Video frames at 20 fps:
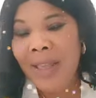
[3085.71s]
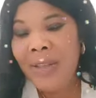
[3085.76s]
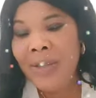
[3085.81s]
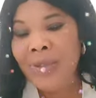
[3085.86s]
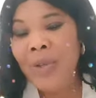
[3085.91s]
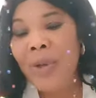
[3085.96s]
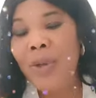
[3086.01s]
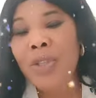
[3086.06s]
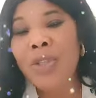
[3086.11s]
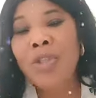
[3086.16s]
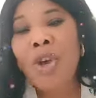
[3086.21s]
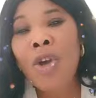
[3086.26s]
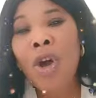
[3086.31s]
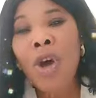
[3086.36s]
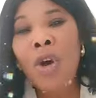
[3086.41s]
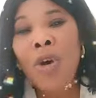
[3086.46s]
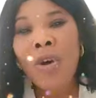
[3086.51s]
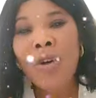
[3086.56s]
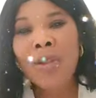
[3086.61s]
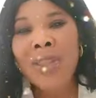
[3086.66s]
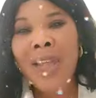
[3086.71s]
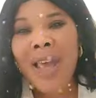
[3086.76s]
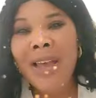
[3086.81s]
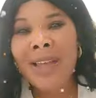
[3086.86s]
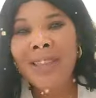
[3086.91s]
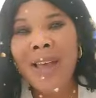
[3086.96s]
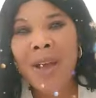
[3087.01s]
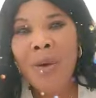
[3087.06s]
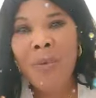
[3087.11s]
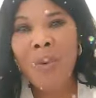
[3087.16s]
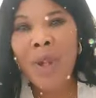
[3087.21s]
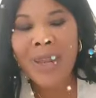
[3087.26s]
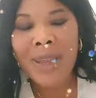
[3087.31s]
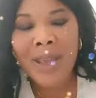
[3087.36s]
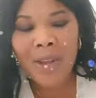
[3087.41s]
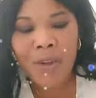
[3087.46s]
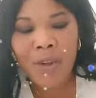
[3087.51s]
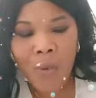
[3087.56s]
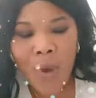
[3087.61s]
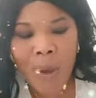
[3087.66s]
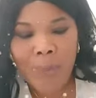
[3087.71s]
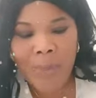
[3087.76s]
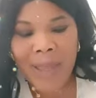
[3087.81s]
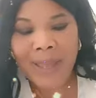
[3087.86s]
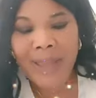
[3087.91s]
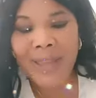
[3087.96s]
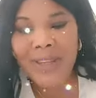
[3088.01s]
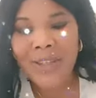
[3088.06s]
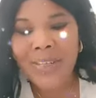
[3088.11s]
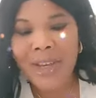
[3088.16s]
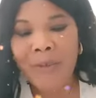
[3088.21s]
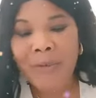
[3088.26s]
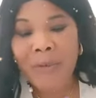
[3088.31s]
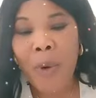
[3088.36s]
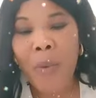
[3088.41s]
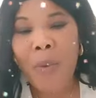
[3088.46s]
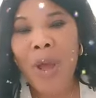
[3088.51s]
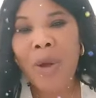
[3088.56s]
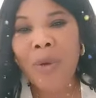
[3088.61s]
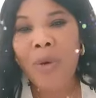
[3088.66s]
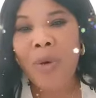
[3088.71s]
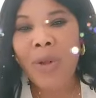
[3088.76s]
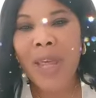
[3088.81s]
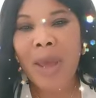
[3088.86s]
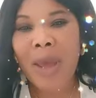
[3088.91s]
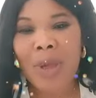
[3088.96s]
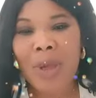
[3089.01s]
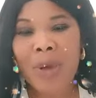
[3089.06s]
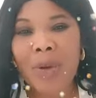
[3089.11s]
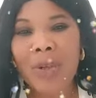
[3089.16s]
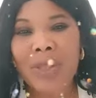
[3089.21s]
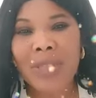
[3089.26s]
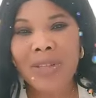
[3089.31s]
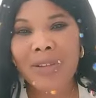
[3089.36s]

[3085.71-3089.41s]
So Dion, oh now that one now you want package jam for one corner because